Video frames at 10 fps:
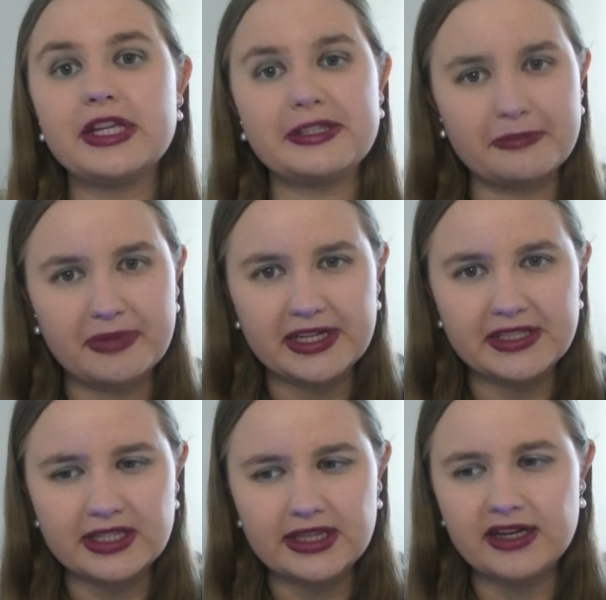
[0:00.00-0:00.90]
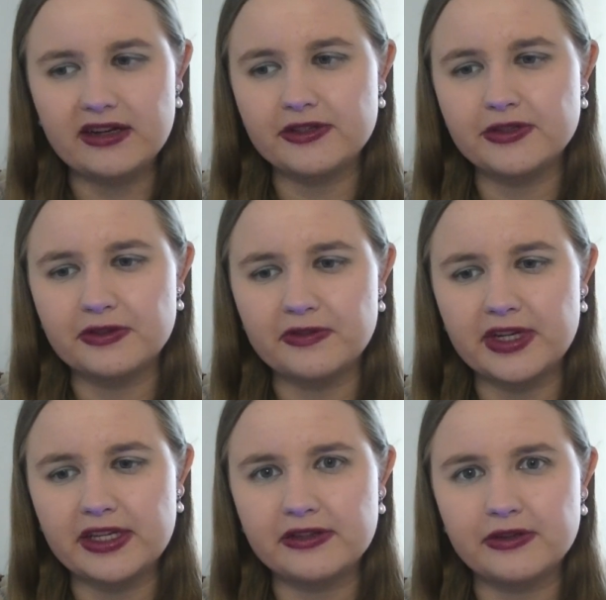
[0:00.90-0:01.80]
independent. That is sort of
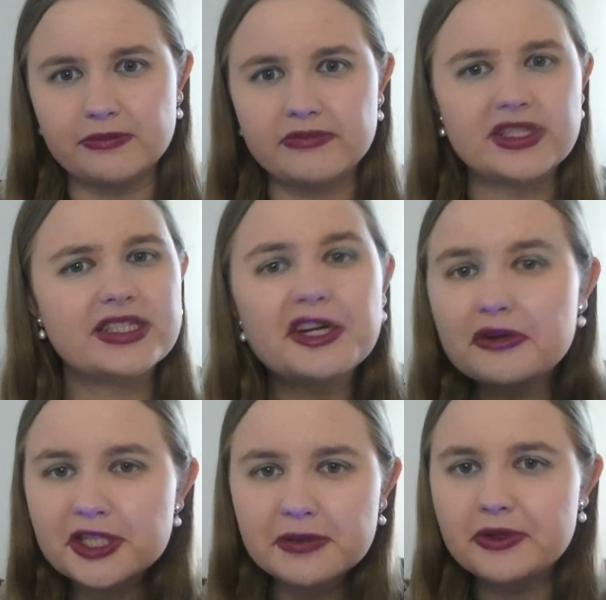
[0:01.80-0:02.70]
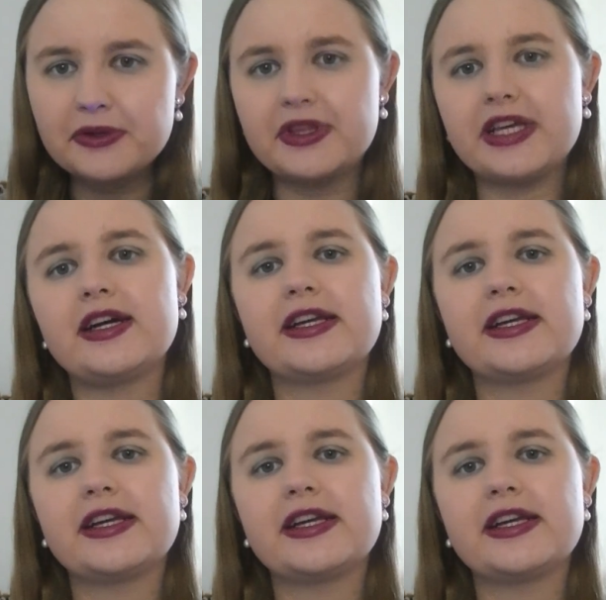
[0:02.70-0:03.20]
like the whole stereotypical thing,